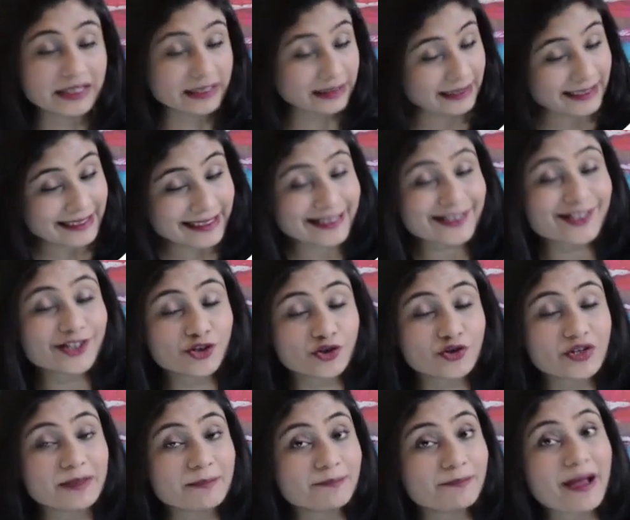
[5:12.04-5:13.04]
clinic
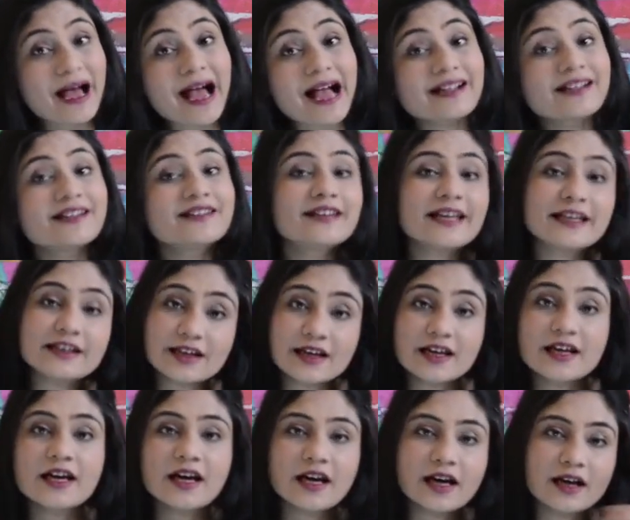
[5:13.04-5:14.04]
cream pack, then
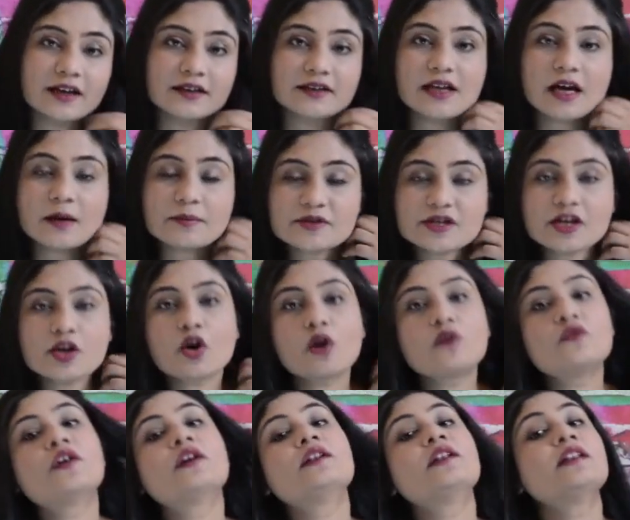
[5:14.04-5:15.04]
uh, the upsell
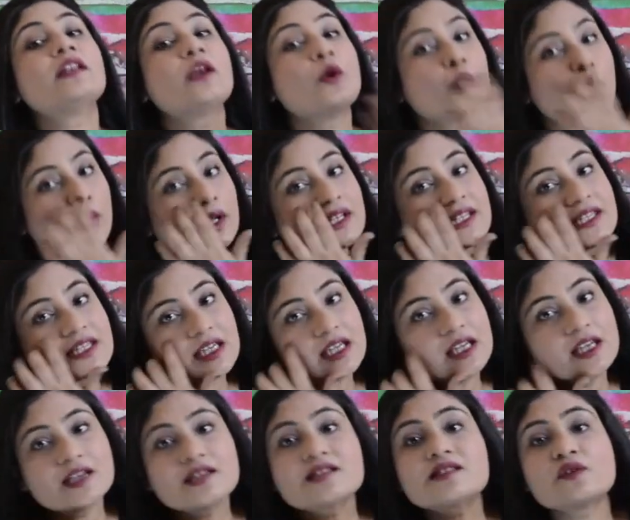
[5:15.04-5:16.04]
offer that they will
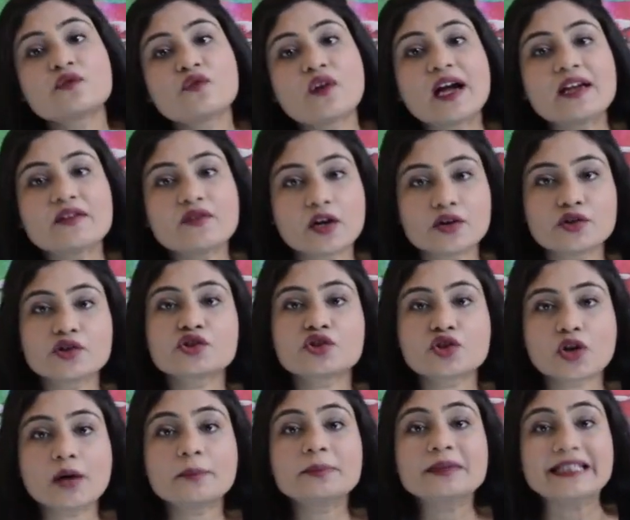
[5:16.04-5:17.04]
see is the 500
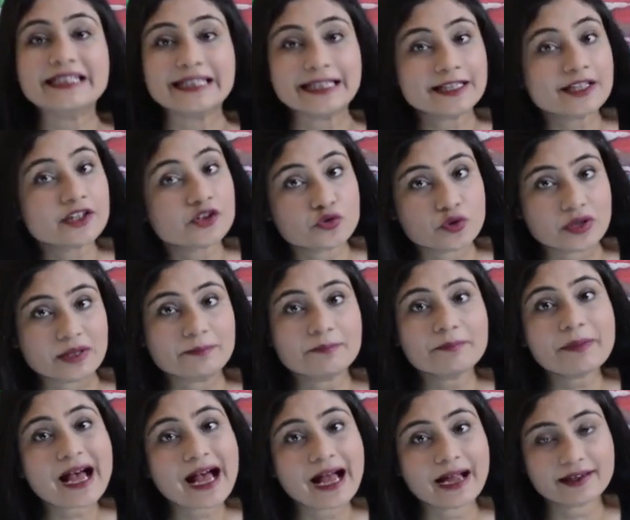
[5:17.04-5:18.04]
gram clinic cream
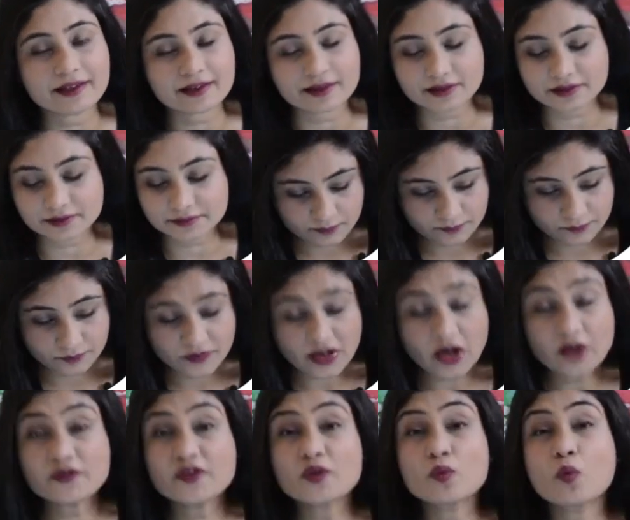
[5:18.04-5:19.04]
pack.
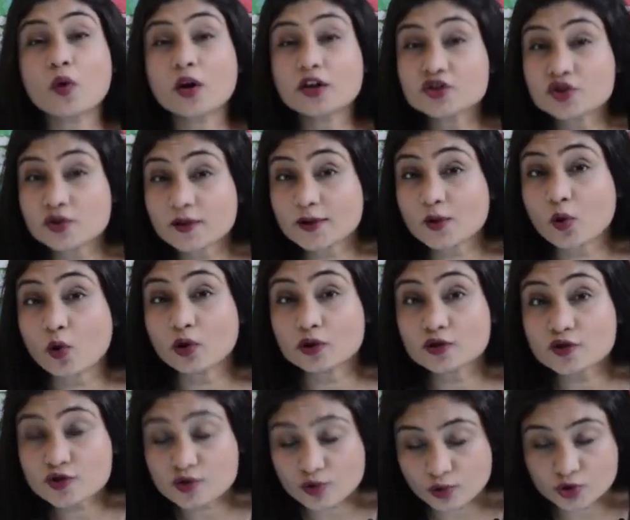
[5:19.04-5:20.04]
Now, if you want, you can
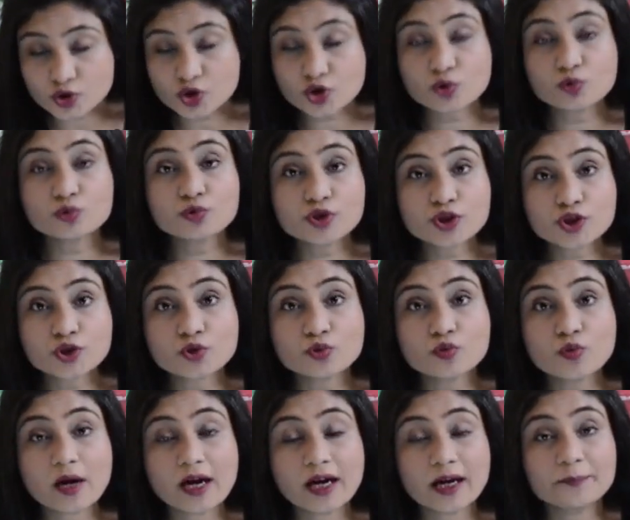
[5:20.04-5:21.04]
also choose
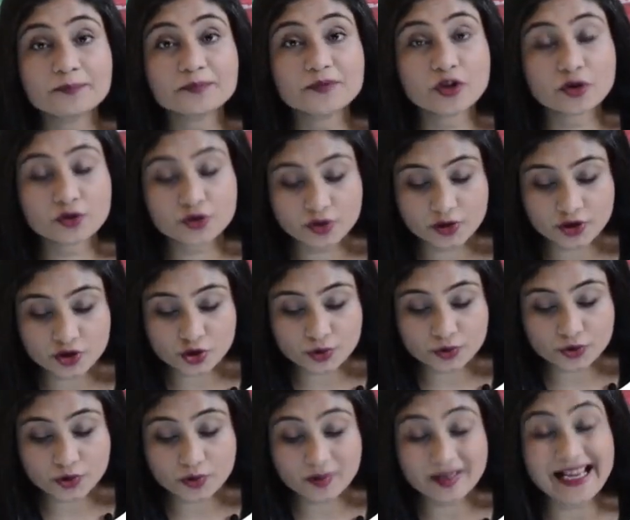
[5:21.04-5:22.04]
to, um, you know, you can
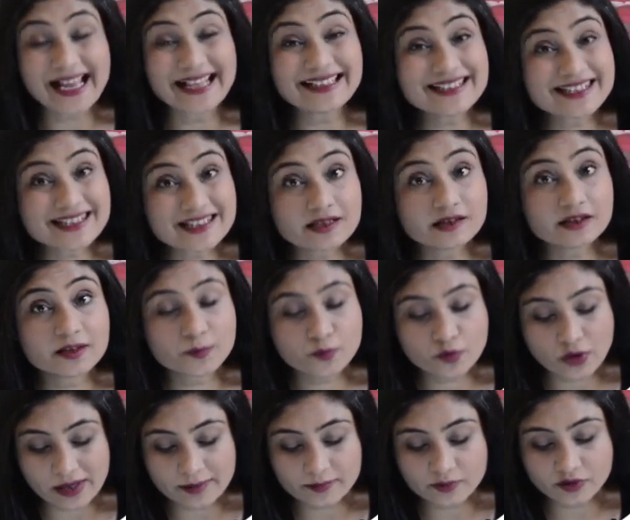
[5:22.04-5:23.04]
choose to cancel the
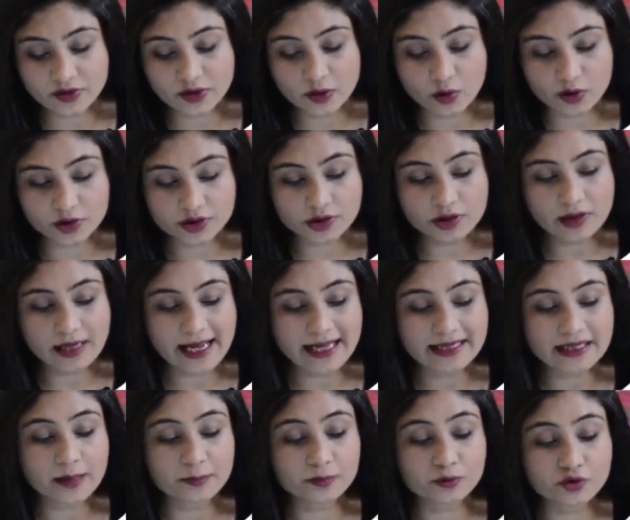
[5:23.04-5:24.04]
primary order
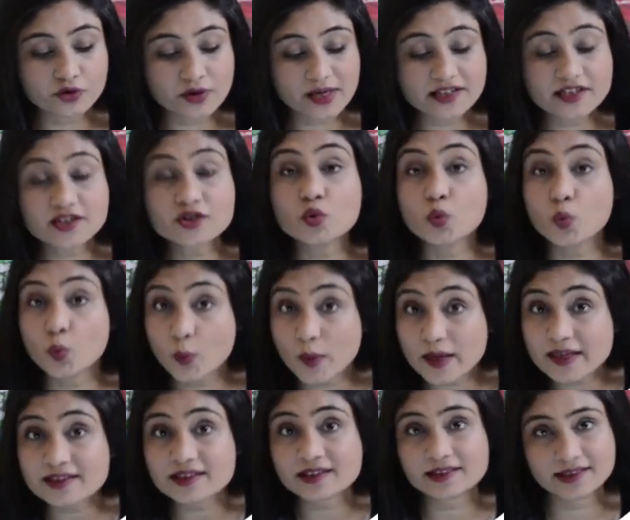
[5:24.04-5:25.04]
and upgrade it
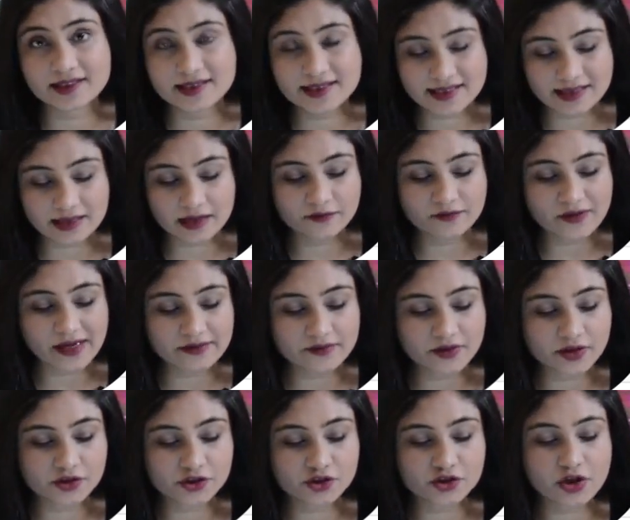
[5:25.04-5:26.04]
with this uh,
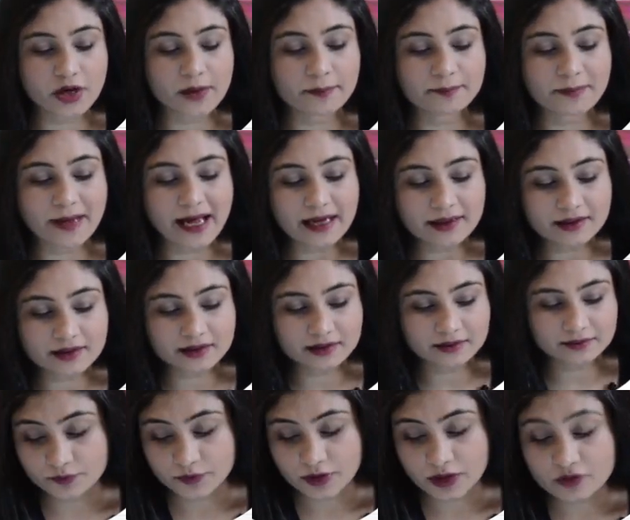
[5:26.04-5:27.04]
500 gram pack.
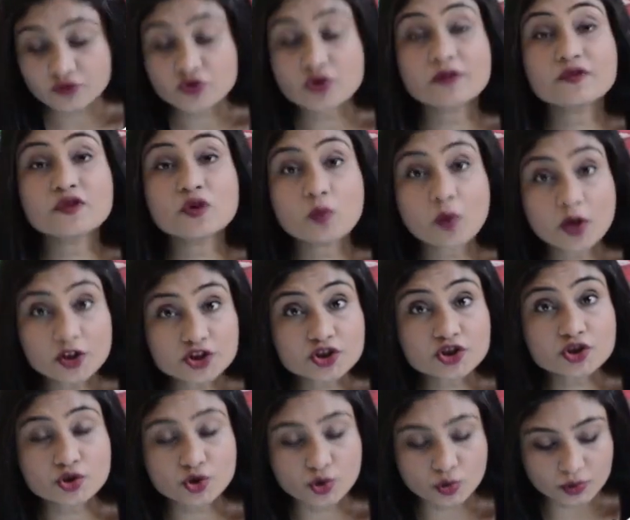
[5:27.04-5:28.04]
So if you want
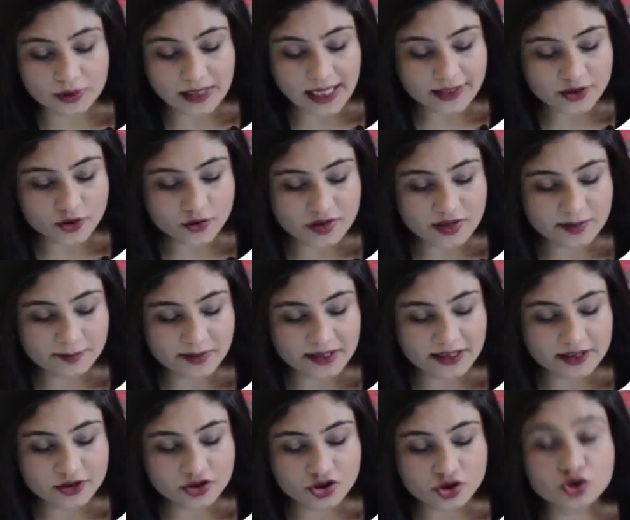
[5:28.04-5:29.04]
to do that, you
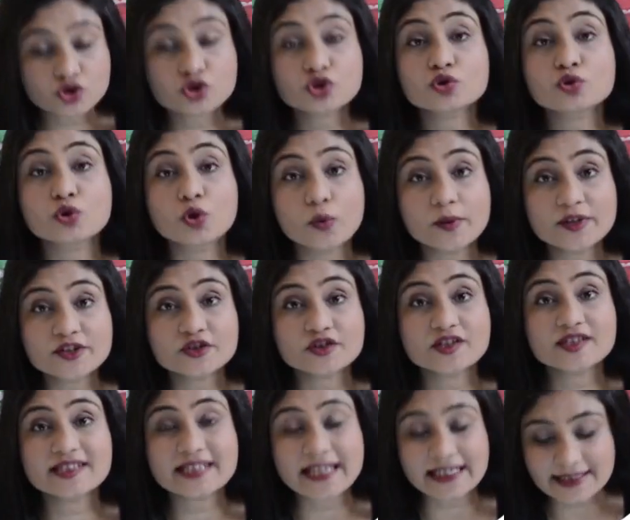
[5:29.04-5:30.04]
simply need to, to go into
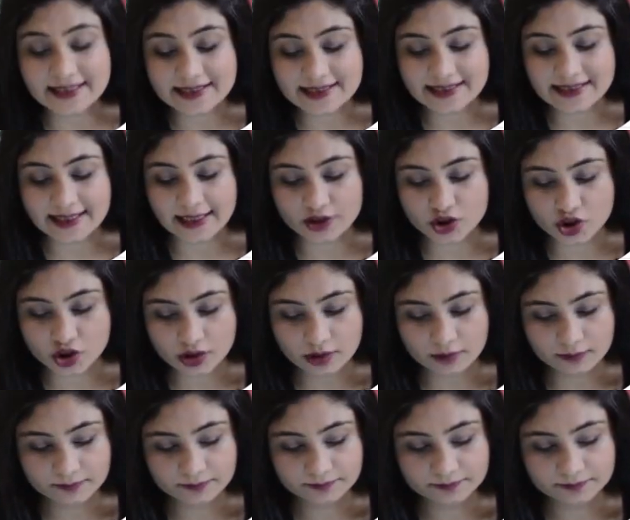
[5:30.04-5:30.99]
the settings section